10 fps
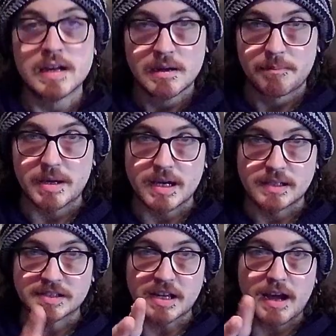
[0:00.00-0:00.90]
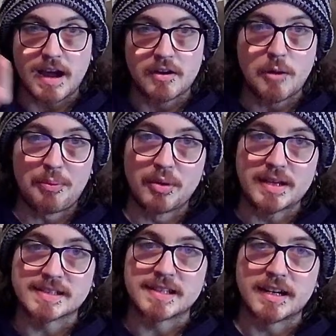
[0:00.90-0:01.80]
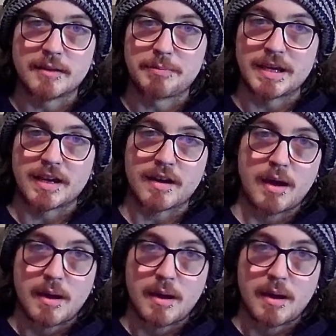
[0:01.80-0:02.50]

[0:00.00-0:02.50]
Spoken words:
Because at no point is data being